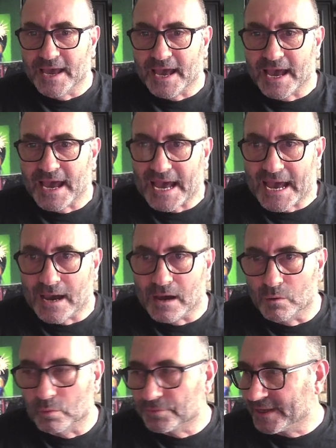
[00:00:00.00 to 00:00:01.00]

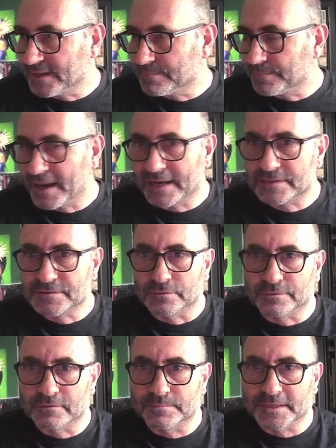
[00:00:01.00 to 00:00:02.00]
how they impact on
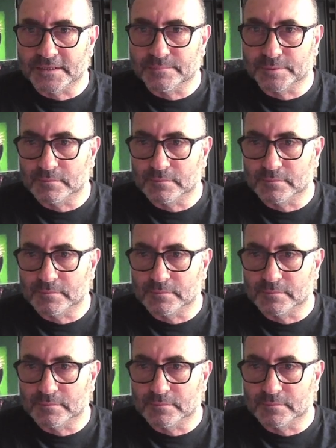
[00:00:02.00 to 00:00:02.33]
other people,